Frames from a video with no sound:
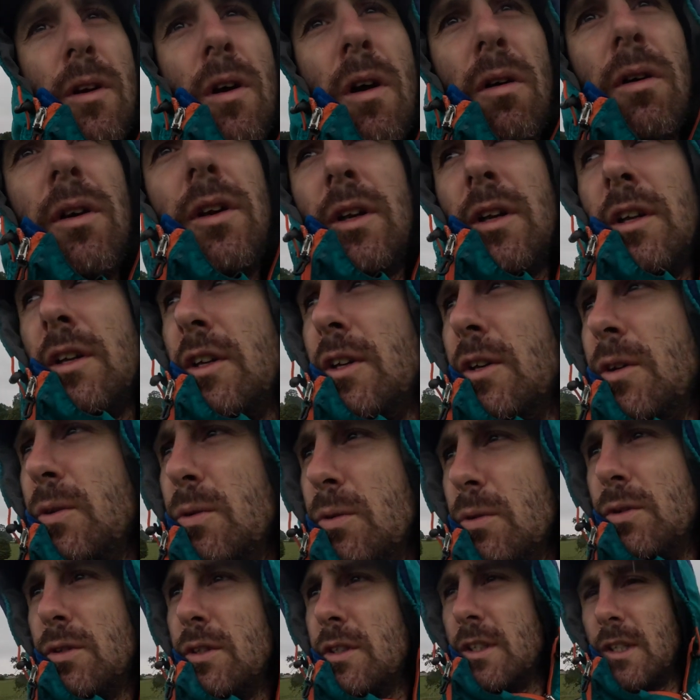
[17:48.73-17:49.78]
not going to
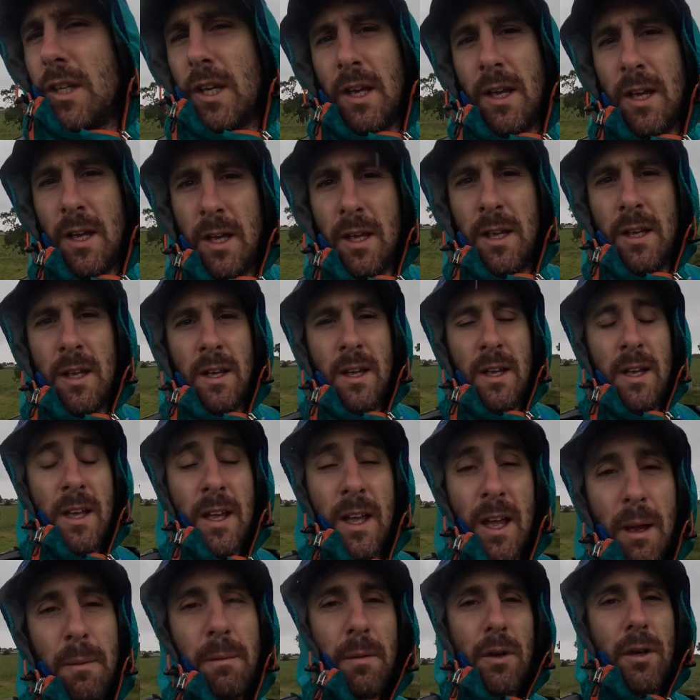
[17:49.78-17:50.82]
use
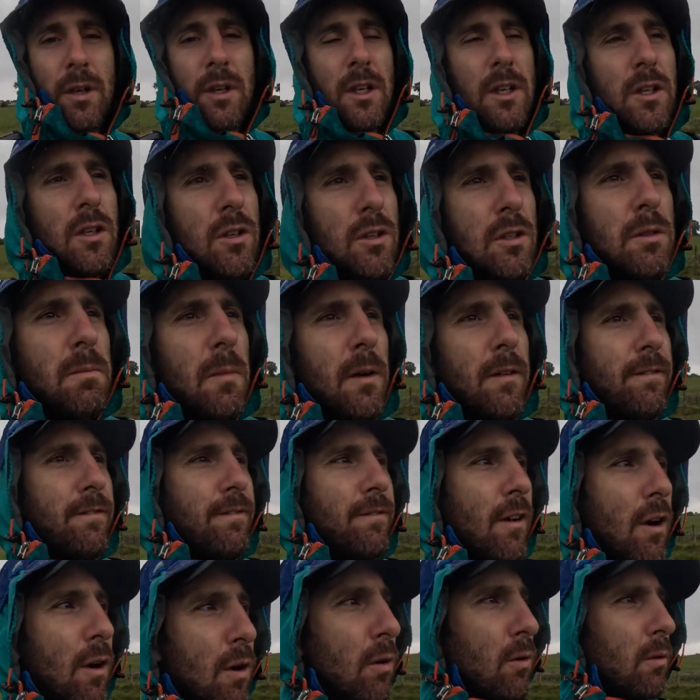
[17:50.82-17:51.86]
my
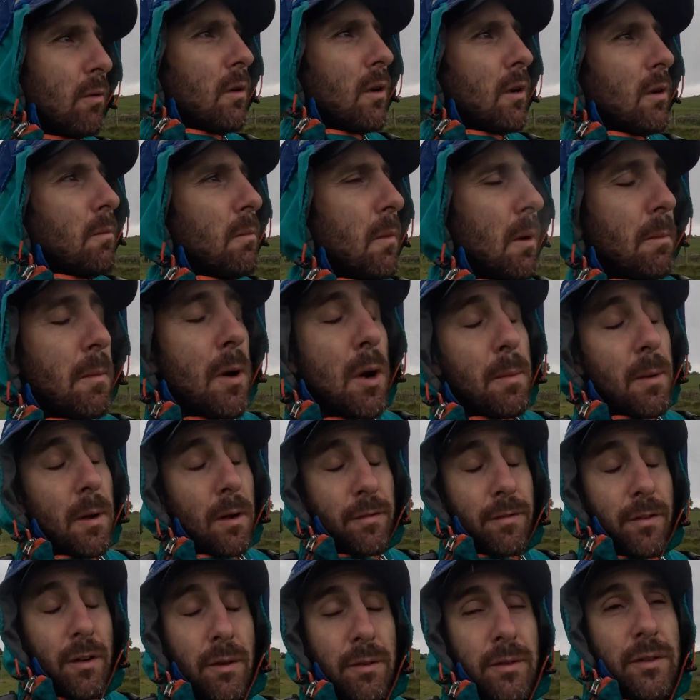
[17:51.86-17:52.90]
phone, my mobile
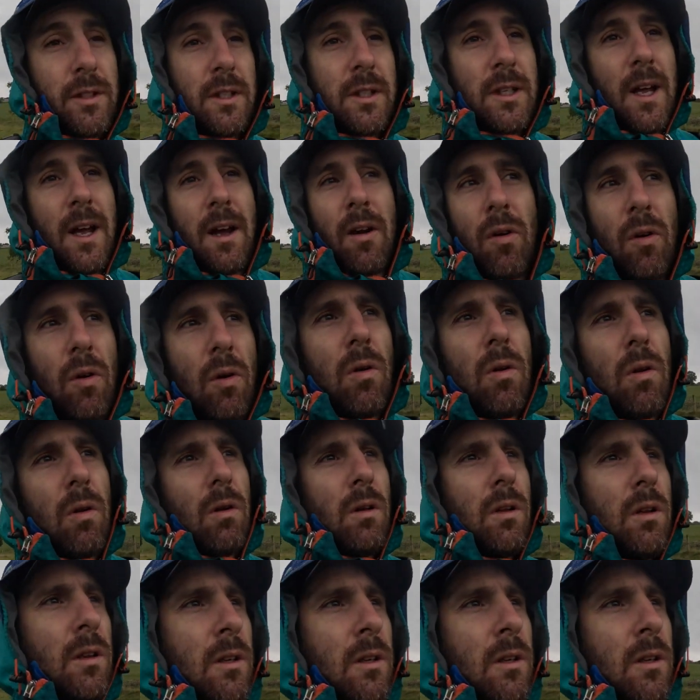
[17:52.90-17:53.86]
phone today at all.